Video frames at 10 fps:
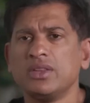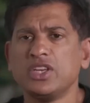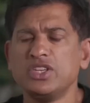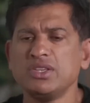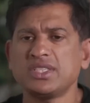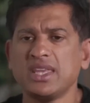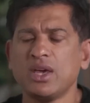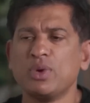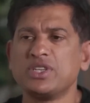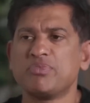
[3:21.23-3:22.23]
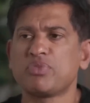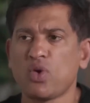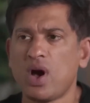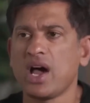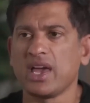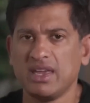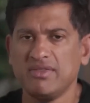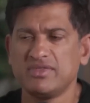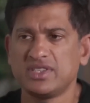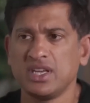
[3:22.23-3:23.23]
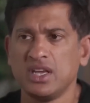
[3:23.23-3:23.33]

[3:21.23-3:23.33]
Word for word: Did you say they were deprived?